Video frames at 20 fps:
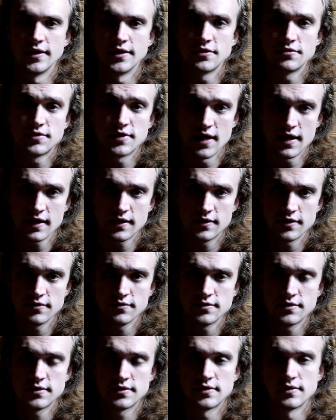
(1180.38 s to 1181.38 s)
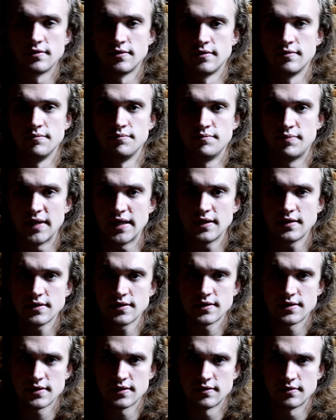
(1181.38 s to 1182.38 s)
you take those
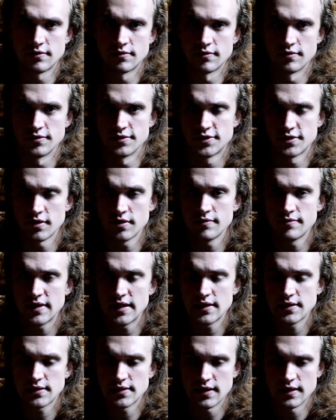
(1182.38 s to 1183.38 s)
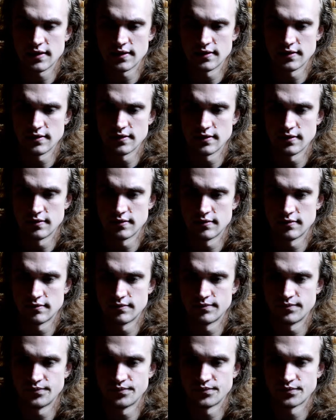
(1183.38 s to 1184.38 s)
beans or soybeans and
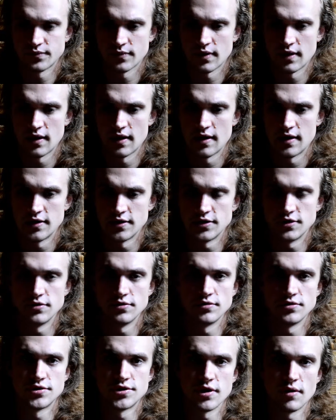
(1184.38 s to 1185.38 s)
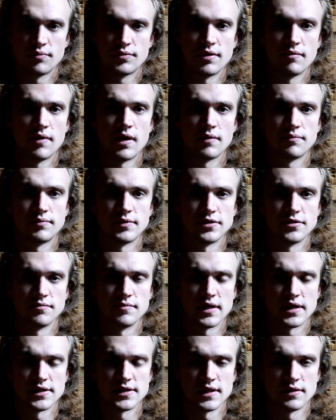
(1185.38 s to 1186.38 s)
you chop them up and you
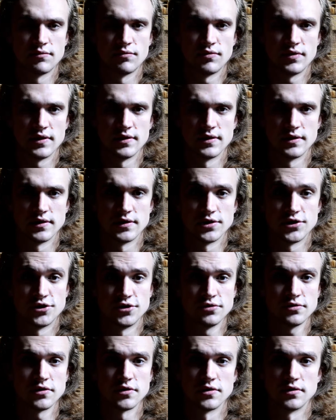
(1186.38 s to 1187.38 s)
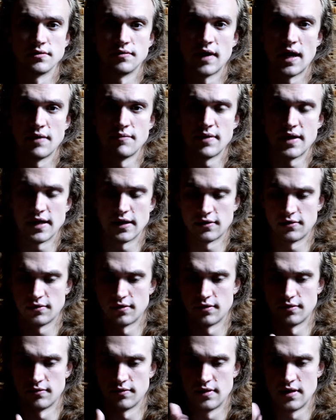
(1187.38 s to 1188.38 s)
mix them with sugar and make, you
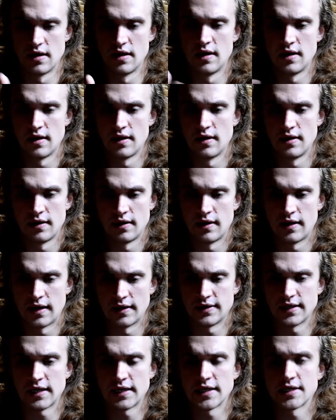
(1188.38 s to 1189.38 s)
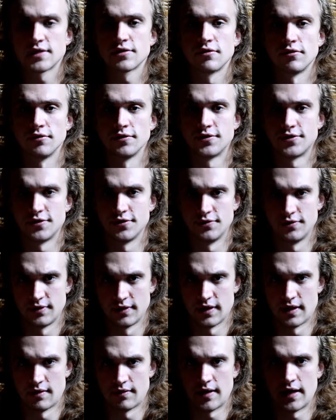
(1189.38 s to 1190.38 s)
know, and then it's called
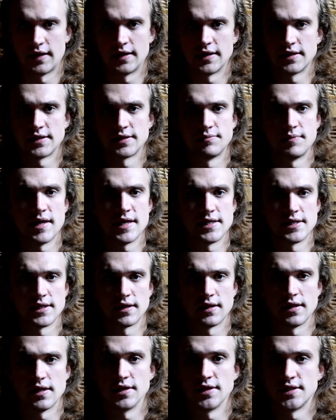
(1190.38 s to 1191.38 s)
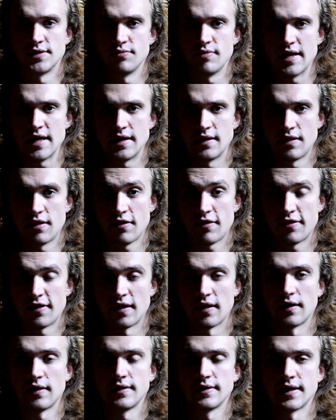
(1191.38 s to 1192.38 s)
tsunda, and it's basically a sweet
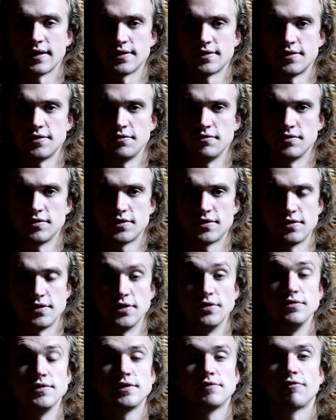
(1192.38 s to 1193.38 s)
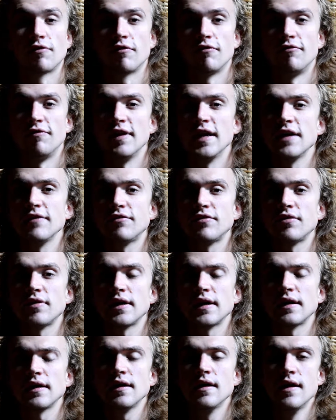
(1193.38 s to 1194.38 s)
thing that's used for
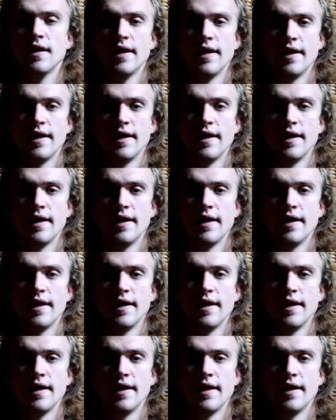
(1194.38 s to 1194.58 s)
flavoring.